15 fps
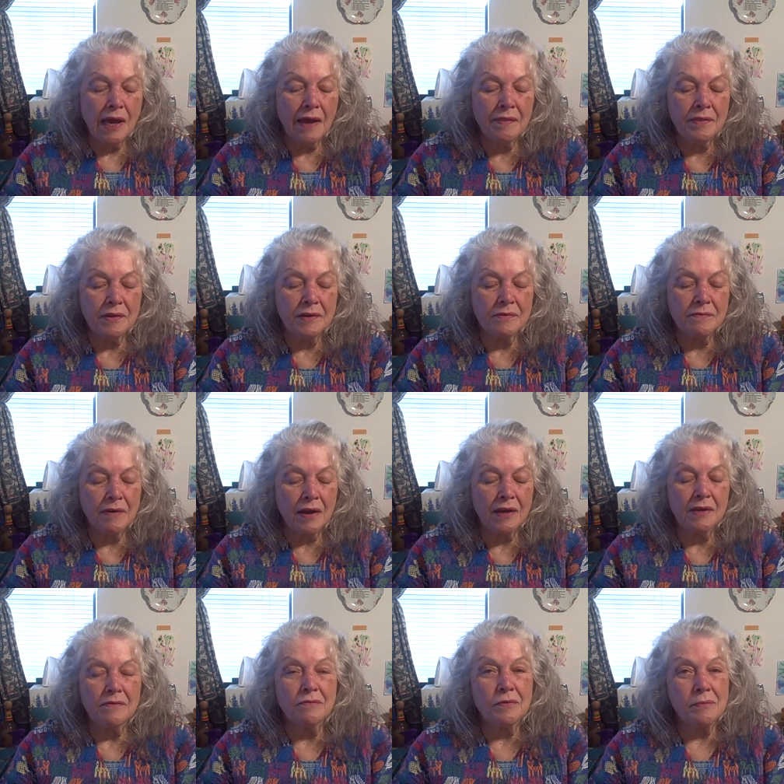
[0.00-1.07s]
and the
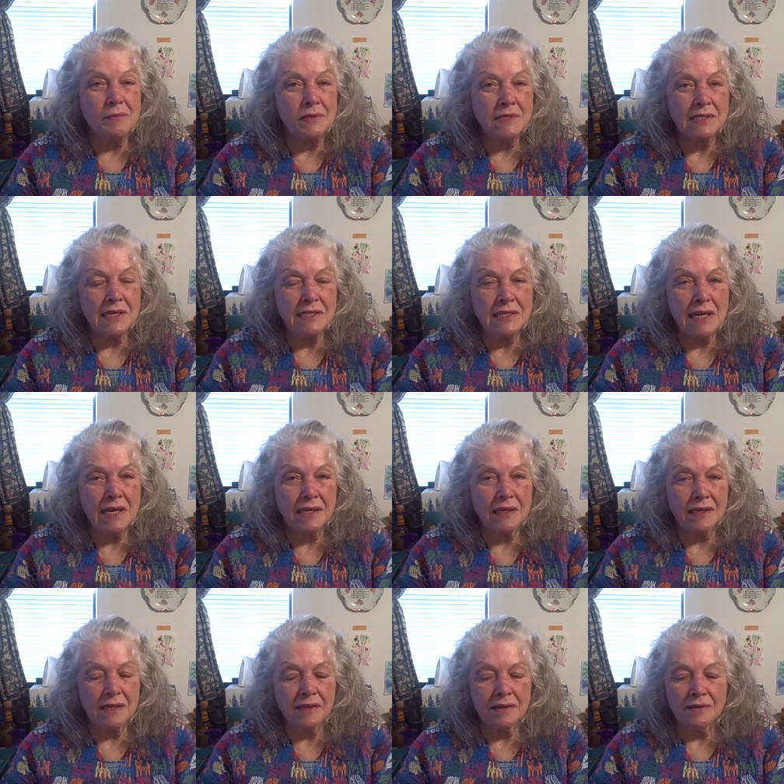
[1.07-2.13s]
divine from the
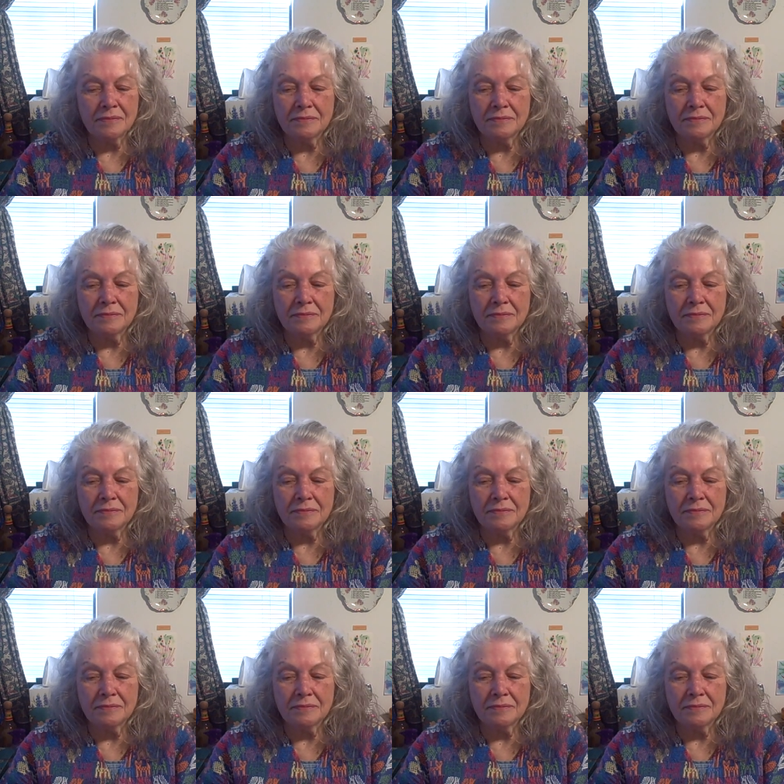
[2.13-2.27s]
satanic.